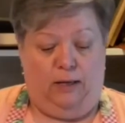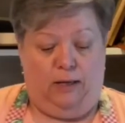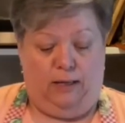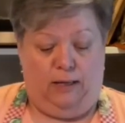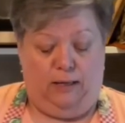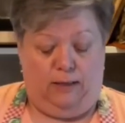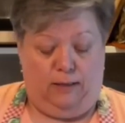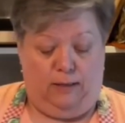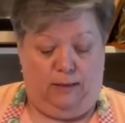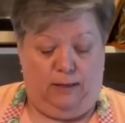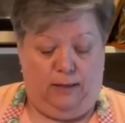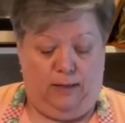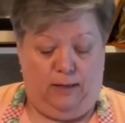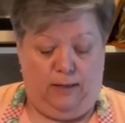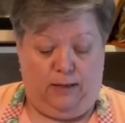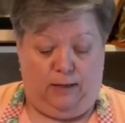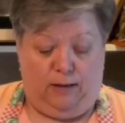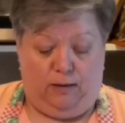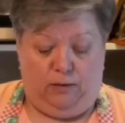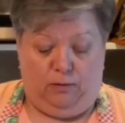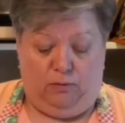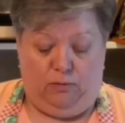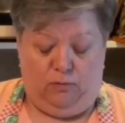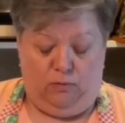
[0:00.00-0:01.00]
And
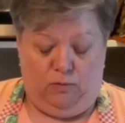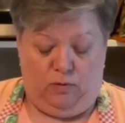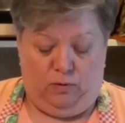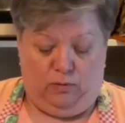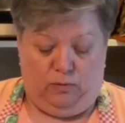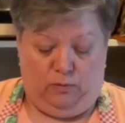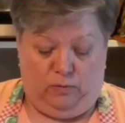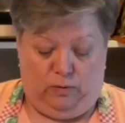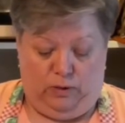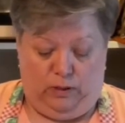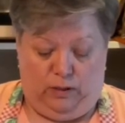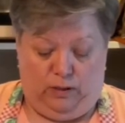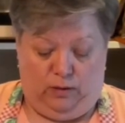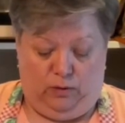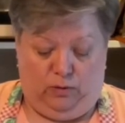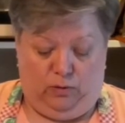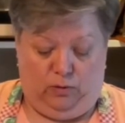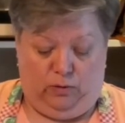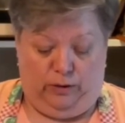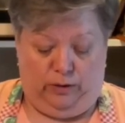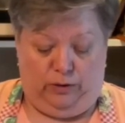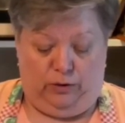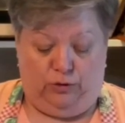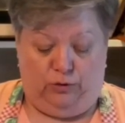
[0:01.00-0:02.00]
now we are
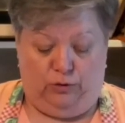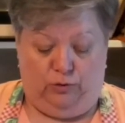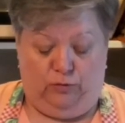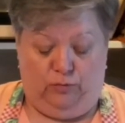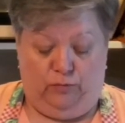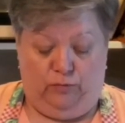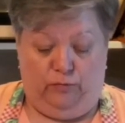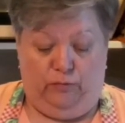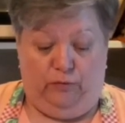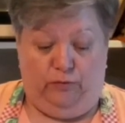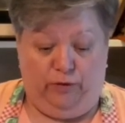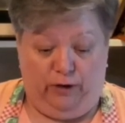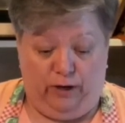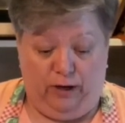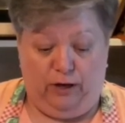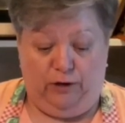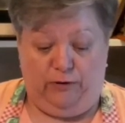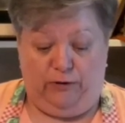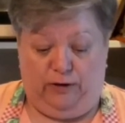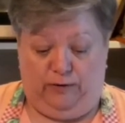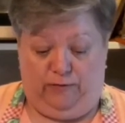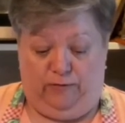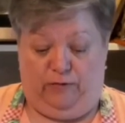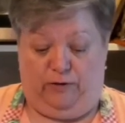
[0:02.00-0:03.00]
going to
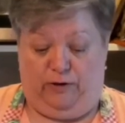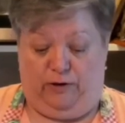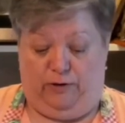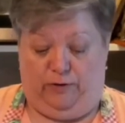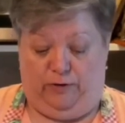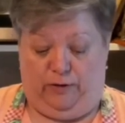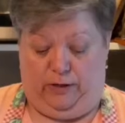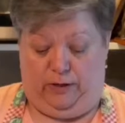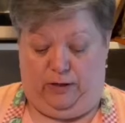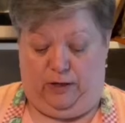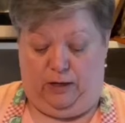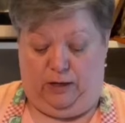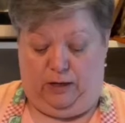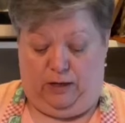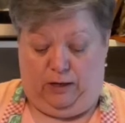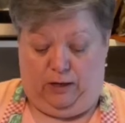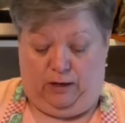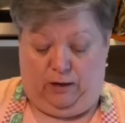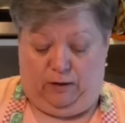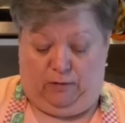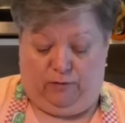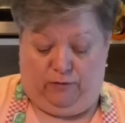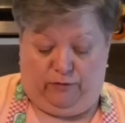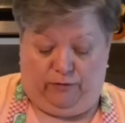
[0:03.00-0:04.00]
very
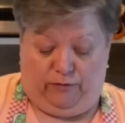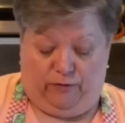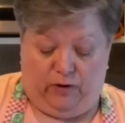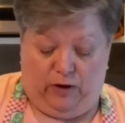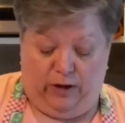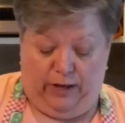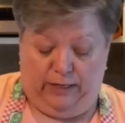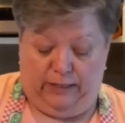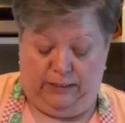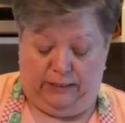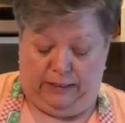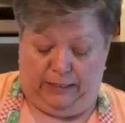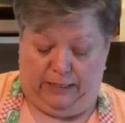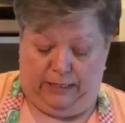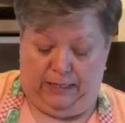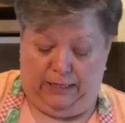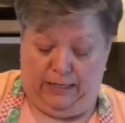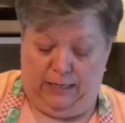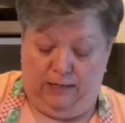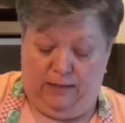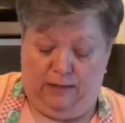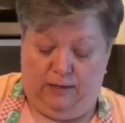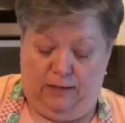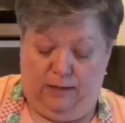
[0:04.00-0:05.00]

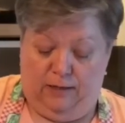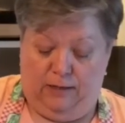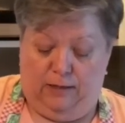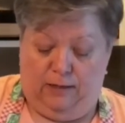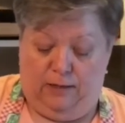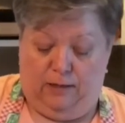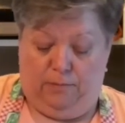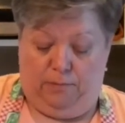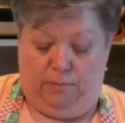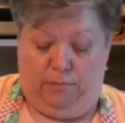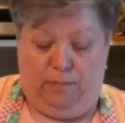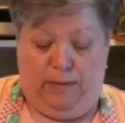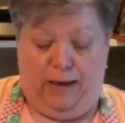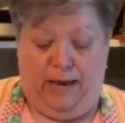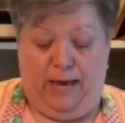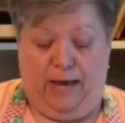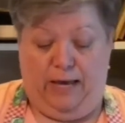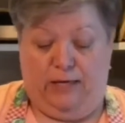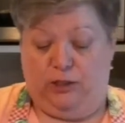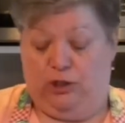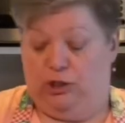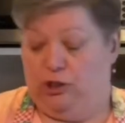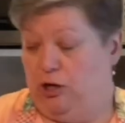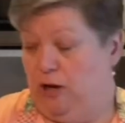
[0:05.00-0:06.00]
finely
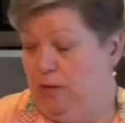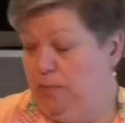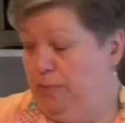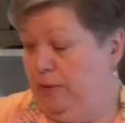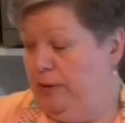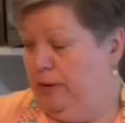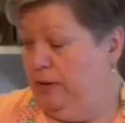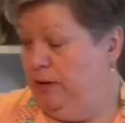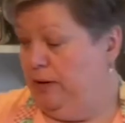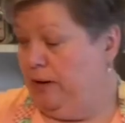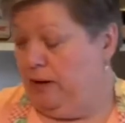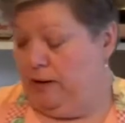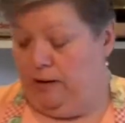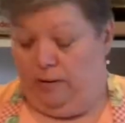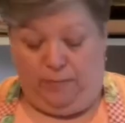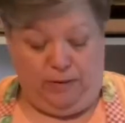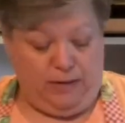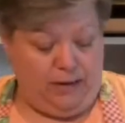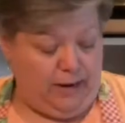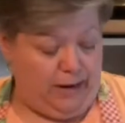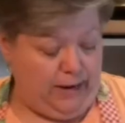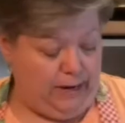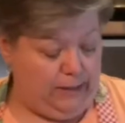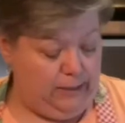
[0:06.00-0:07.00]
mash up our
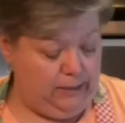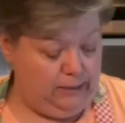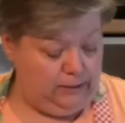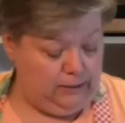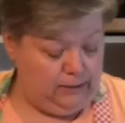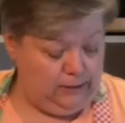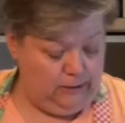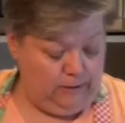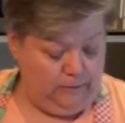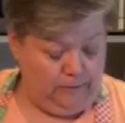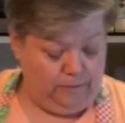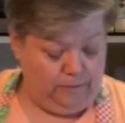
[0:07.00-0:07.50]
bananas.